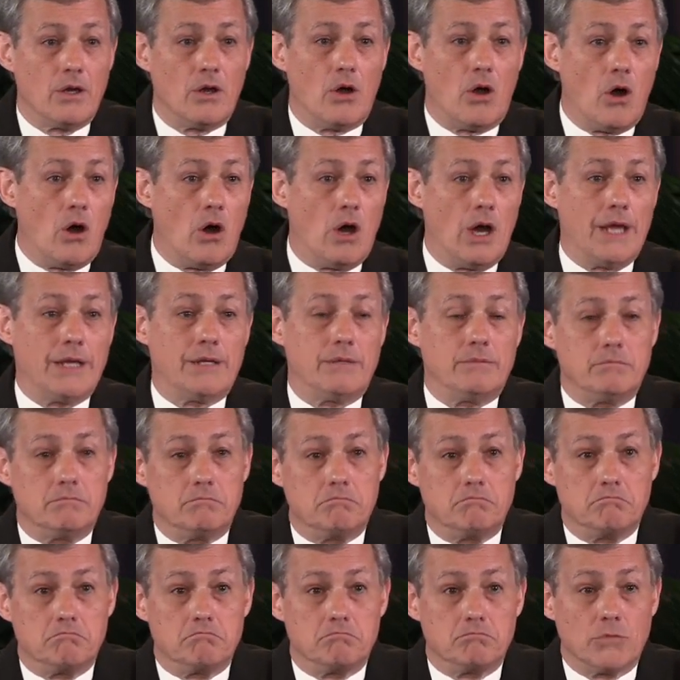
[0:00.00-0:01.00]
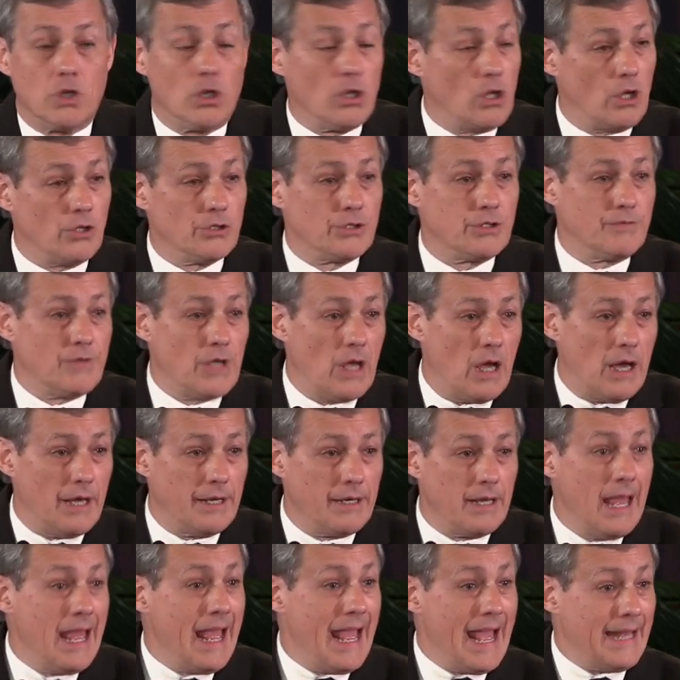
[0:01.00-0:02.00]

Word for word: on the laws of God.